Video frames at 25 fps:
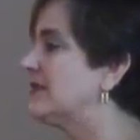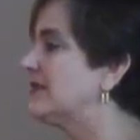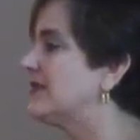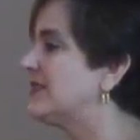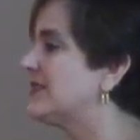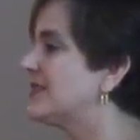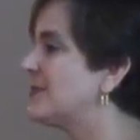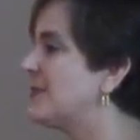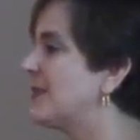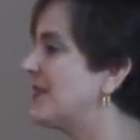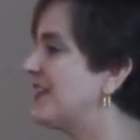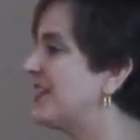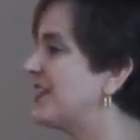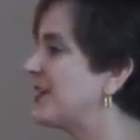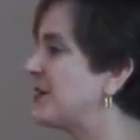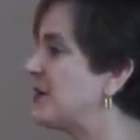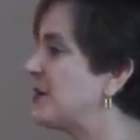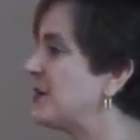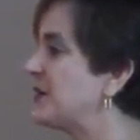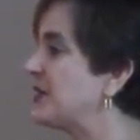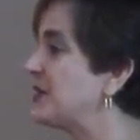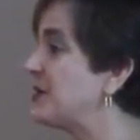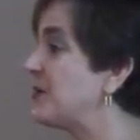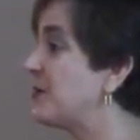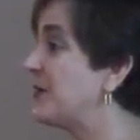it's a bit like
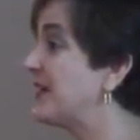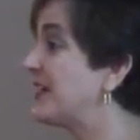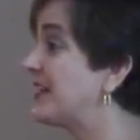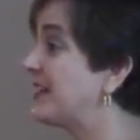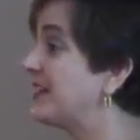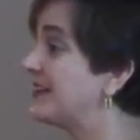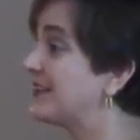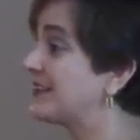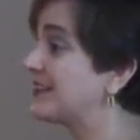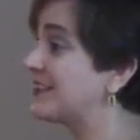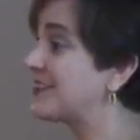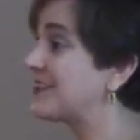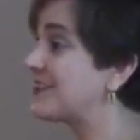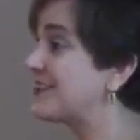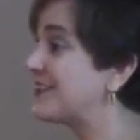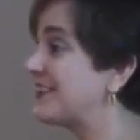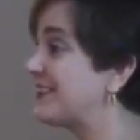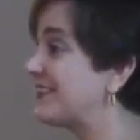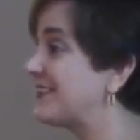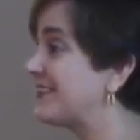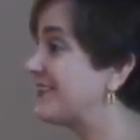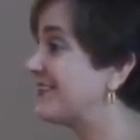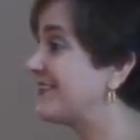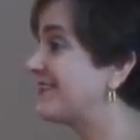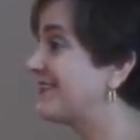only knowing English
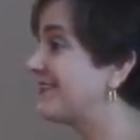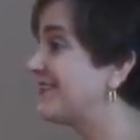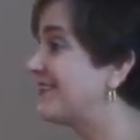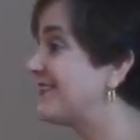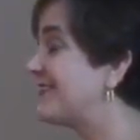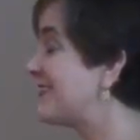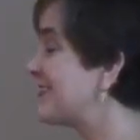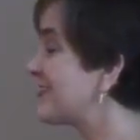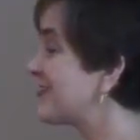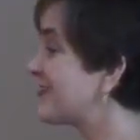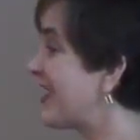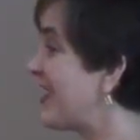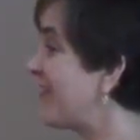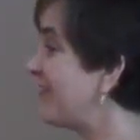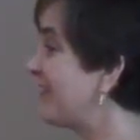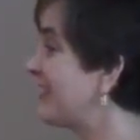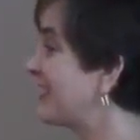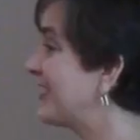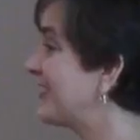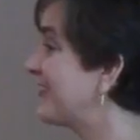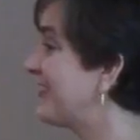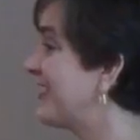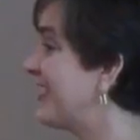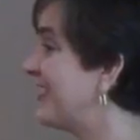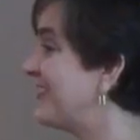and
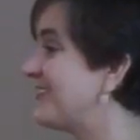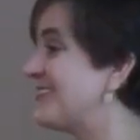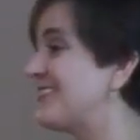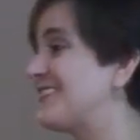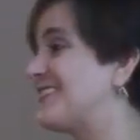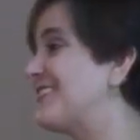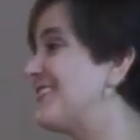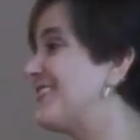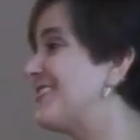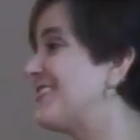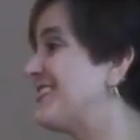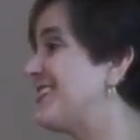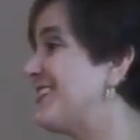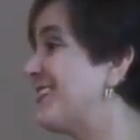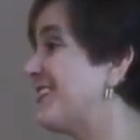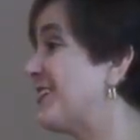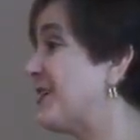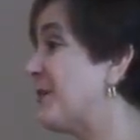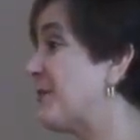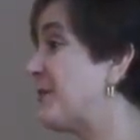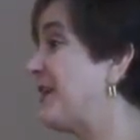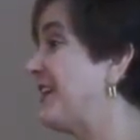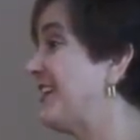traveling around Europe.